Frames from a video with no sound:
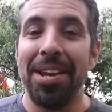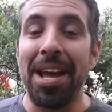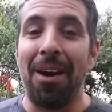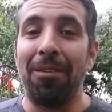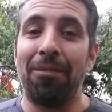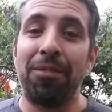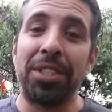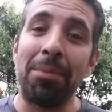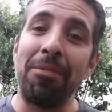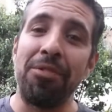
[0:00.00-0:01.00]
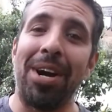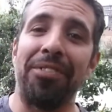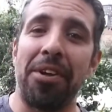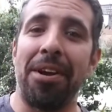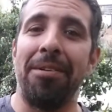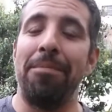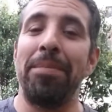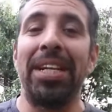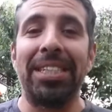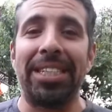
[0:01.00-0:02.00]
Now, some of you out there
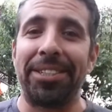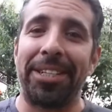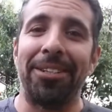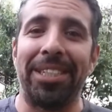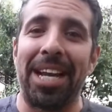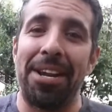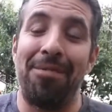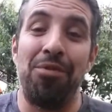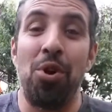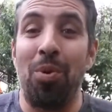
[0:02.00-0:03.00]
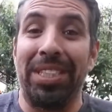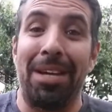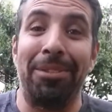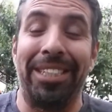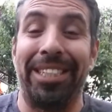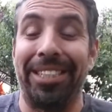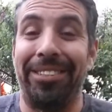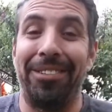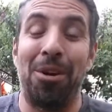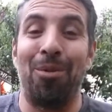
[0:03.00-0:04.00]
may not necessarily kind of know what that means
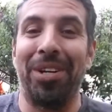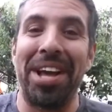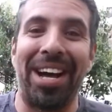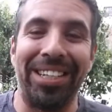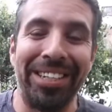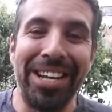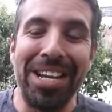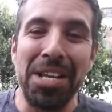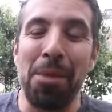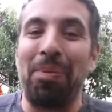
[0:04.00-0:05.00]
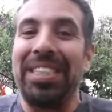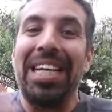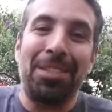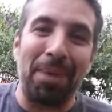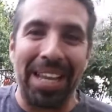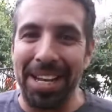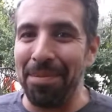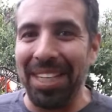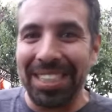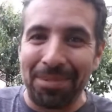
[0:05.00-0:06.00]
because, you know, we're not you know, possessed by any
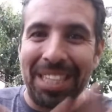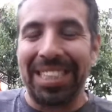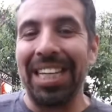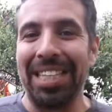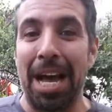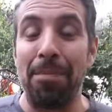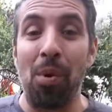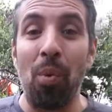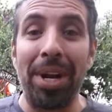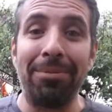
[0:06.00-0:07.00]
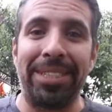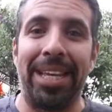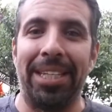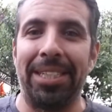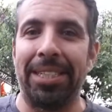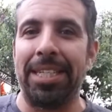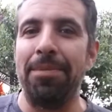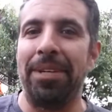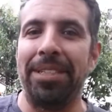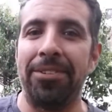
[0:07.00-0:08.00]
means. I'm not saying that, but what I'm saying, the
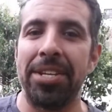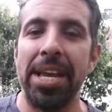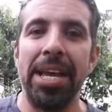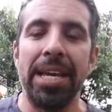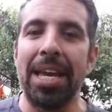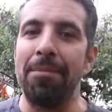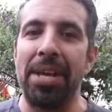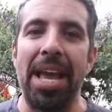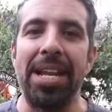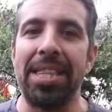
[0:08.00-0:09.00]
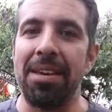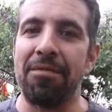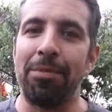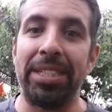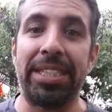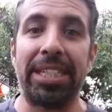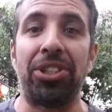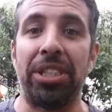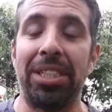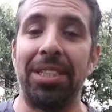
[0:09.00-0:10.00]
demons can be anything from
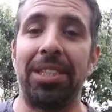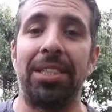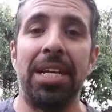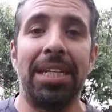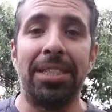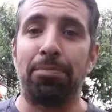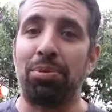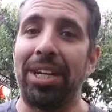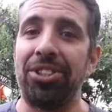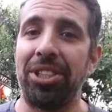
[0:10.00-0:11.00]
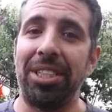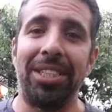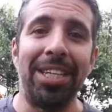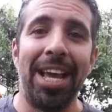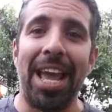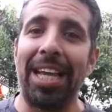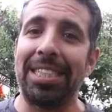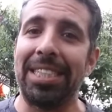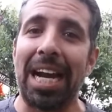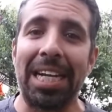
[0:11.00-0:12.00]
addictions, depression,
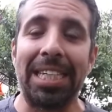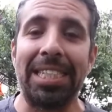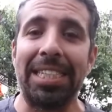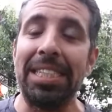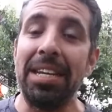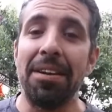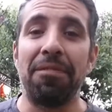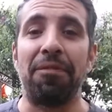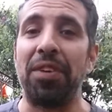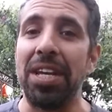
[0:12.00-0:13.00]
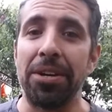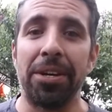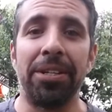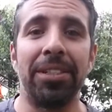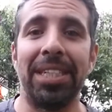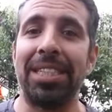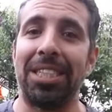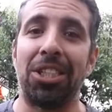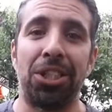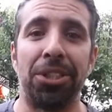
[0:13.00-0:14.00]
anxiety, fear,
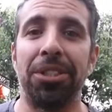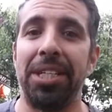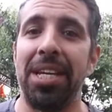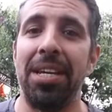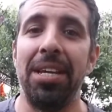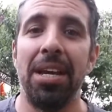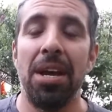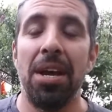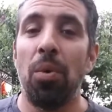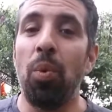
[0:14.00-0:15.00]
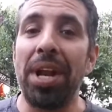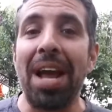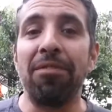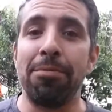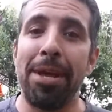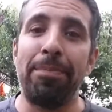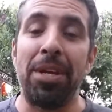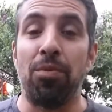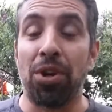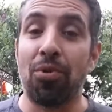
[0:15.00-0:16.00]
insecurity, whatever it may
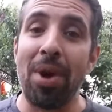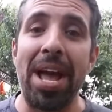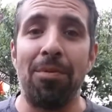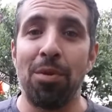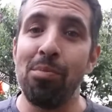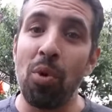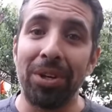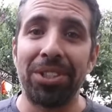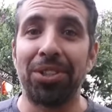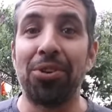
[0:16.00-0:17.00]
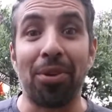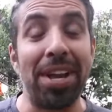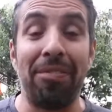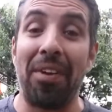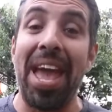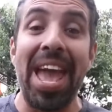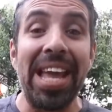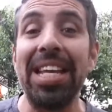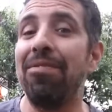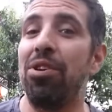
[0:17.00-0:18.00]
be, regret, remorse, grief,
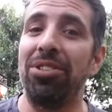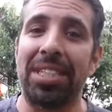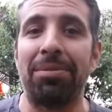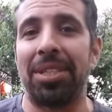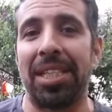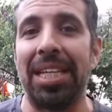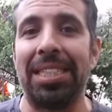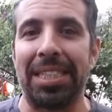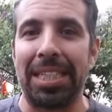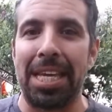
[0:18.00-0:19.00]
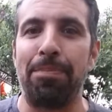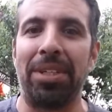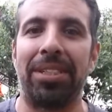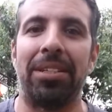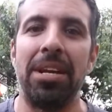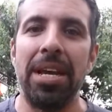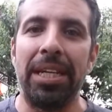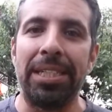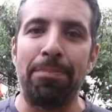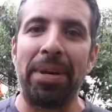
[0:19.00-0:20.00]
any of those types of things that keep us
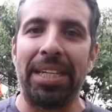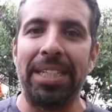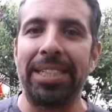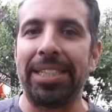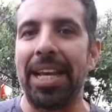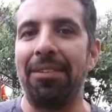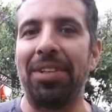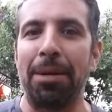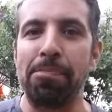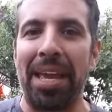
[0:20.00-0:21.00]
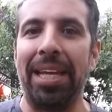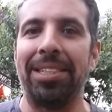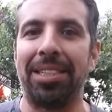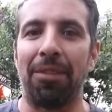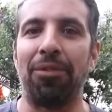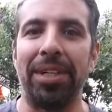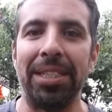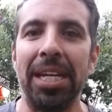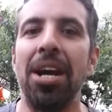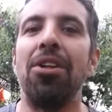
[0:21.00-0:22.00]
in a in a state of like pain and
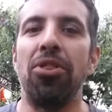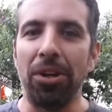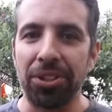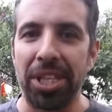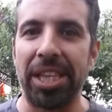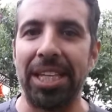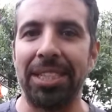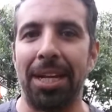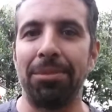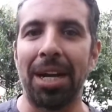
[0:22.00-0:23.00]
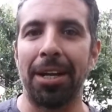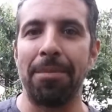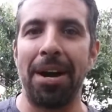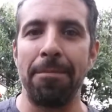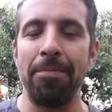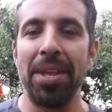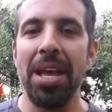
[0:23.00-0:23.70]
suffering. Those are the things that I'm talking about.